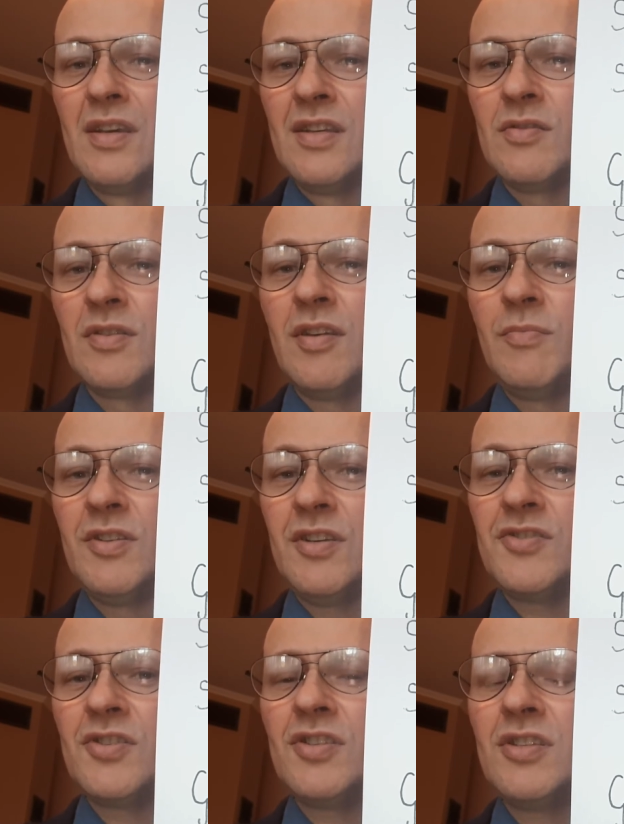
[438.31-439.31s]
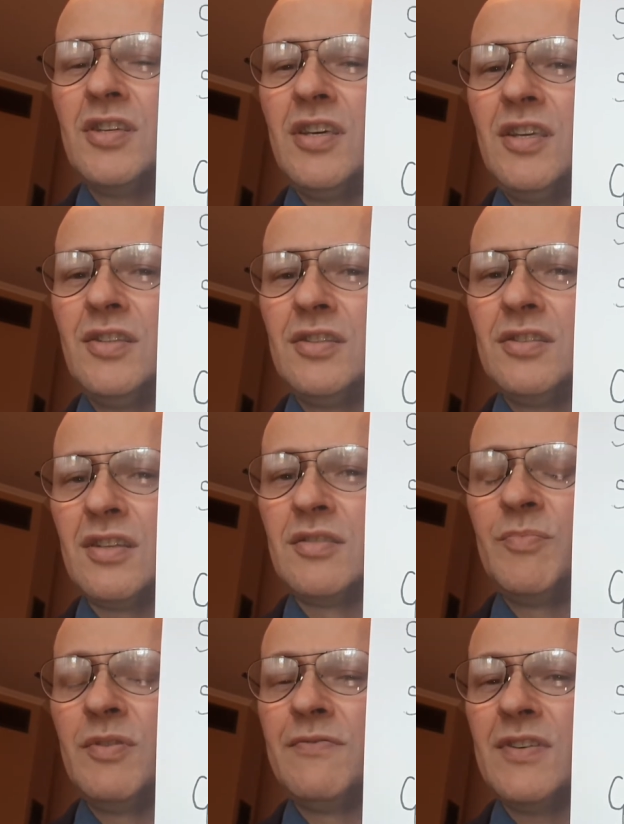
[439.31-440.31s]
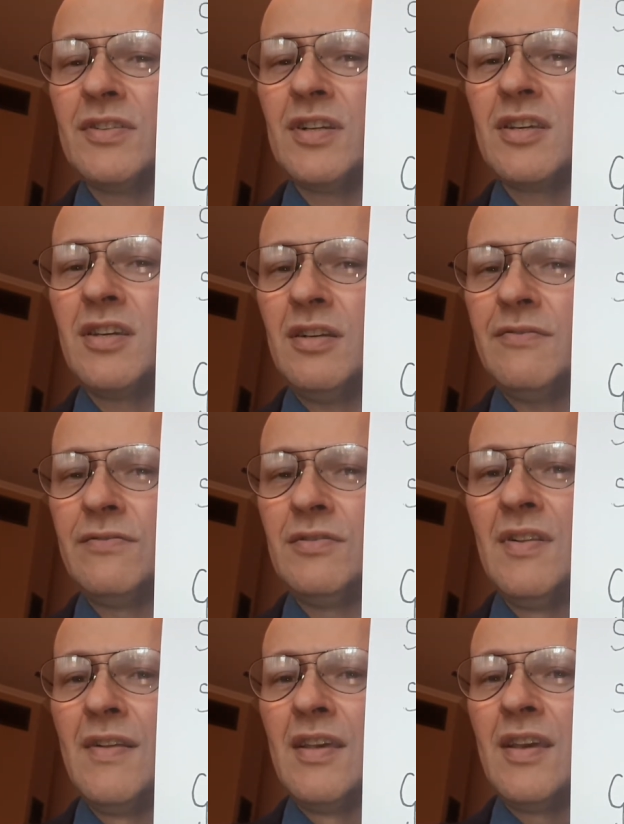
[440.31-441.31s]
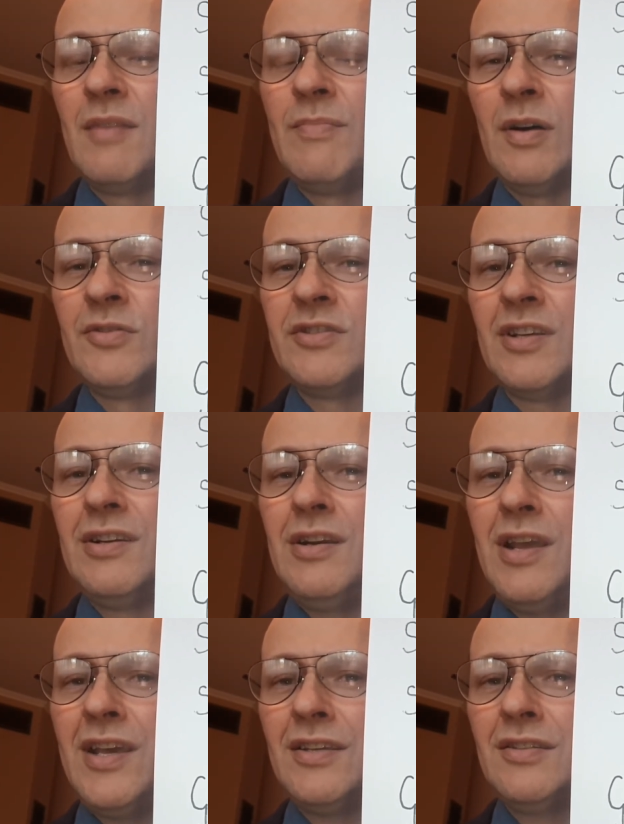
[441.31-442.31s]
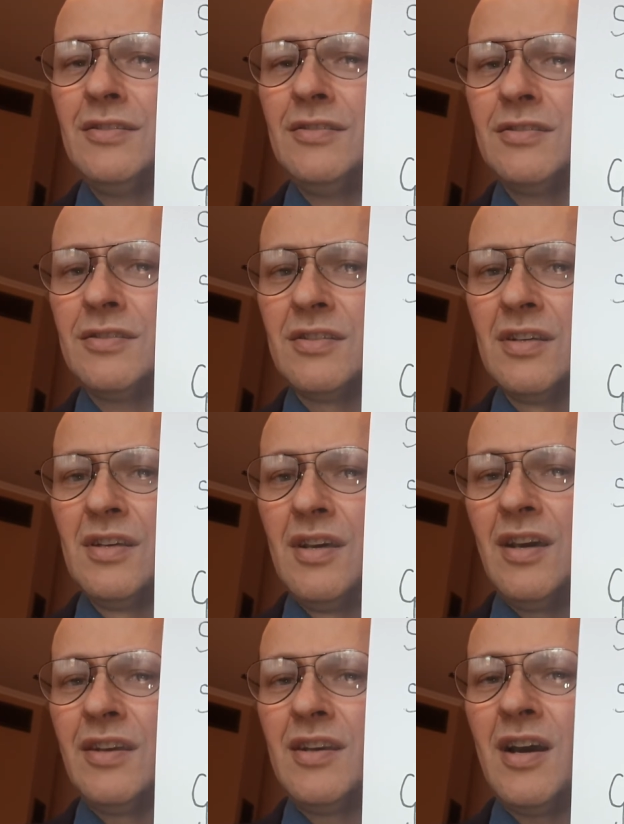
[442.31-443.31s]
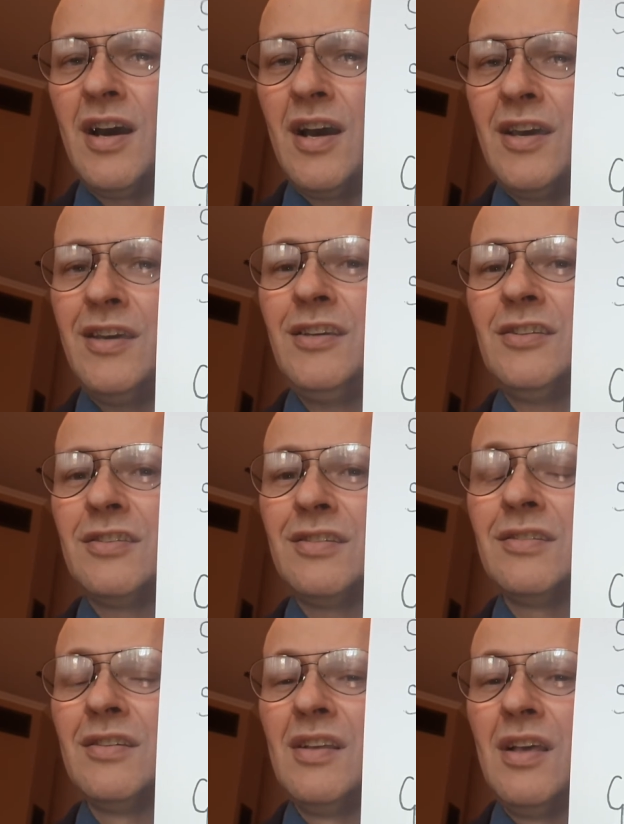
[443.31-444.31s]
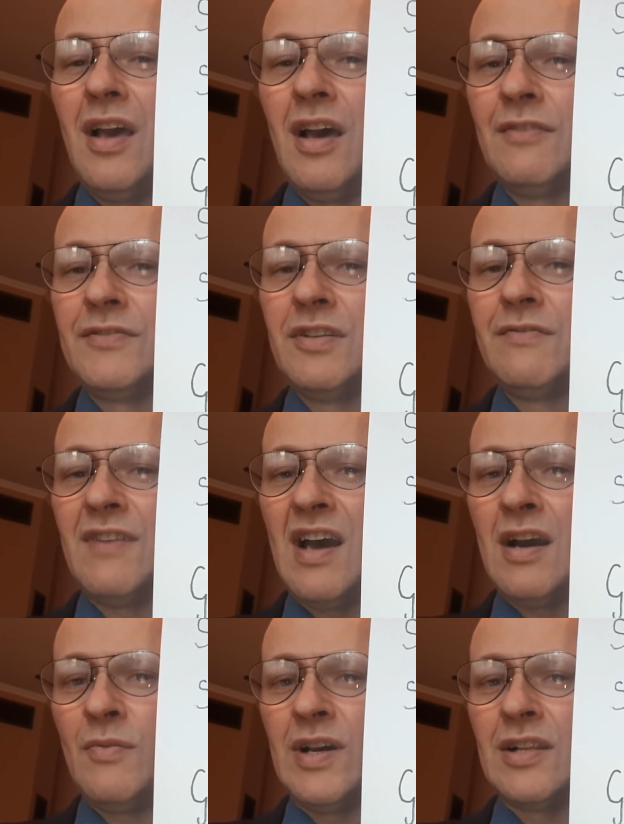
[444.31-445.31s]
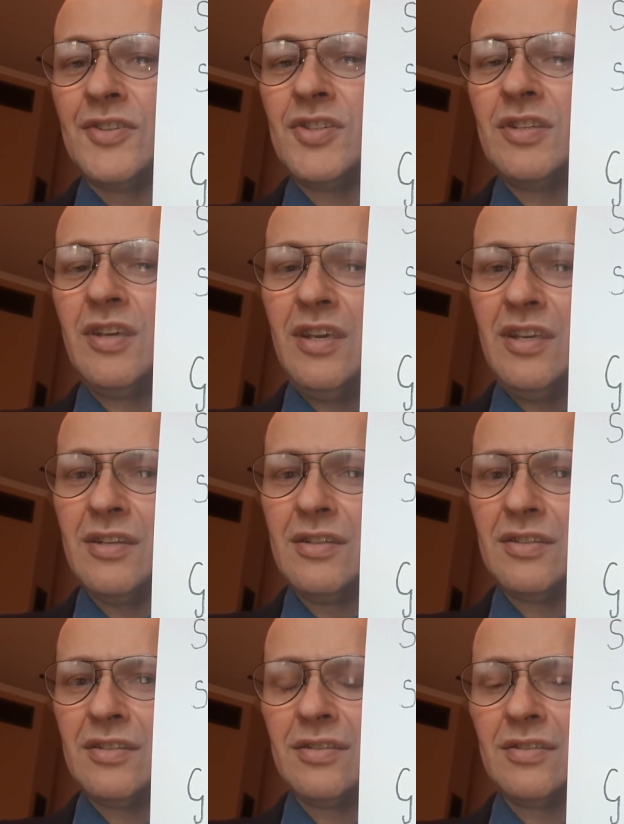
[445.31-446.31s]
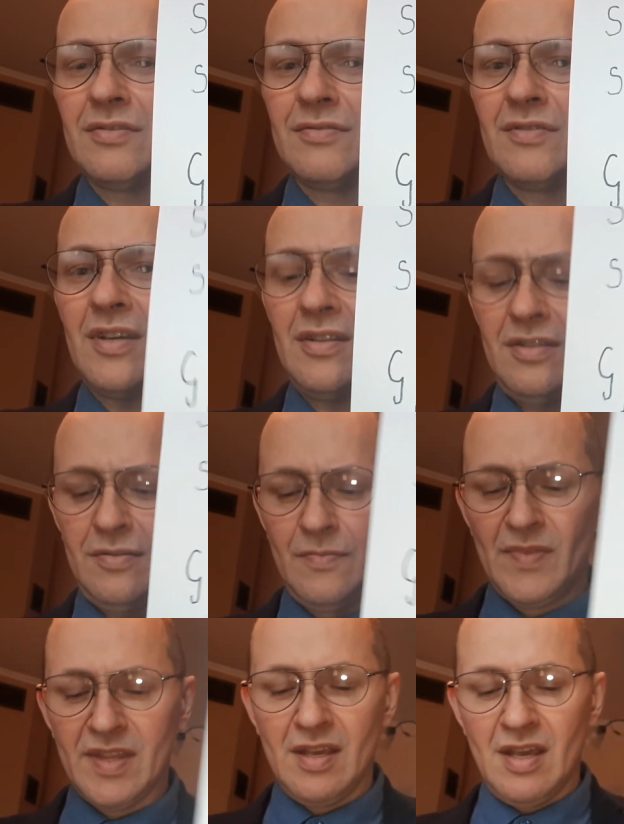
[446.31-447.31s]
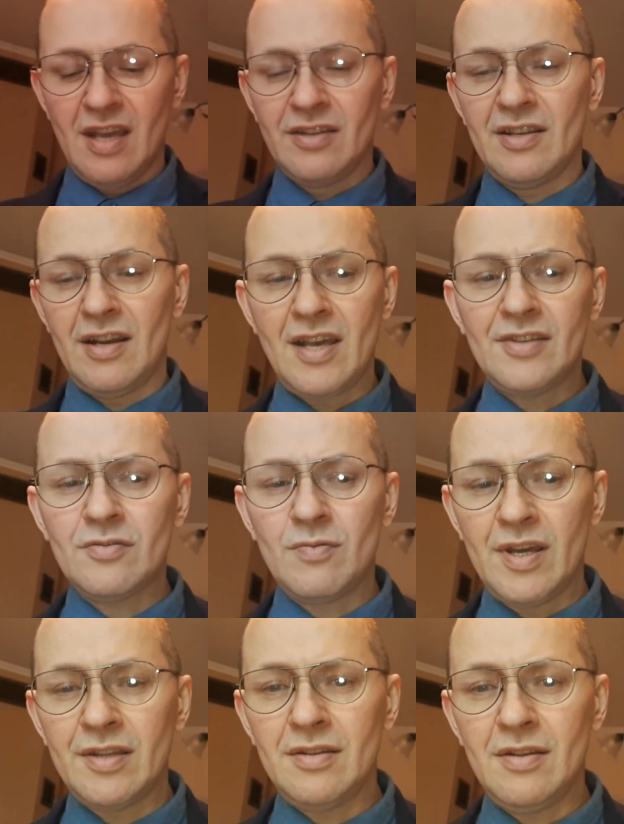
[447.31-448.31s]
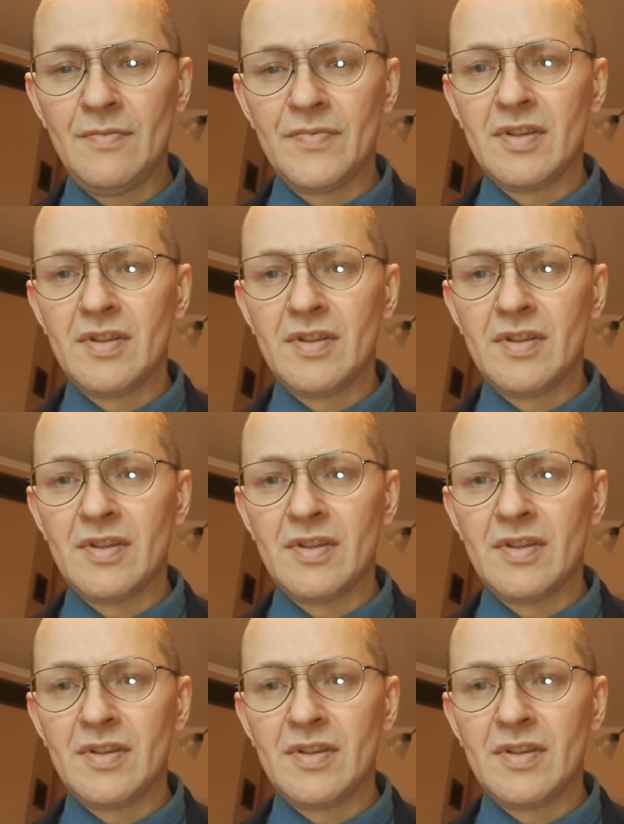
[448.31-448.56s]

So give me this sheet, and be very careful about the length and height of the vowel sheet, right? And the last one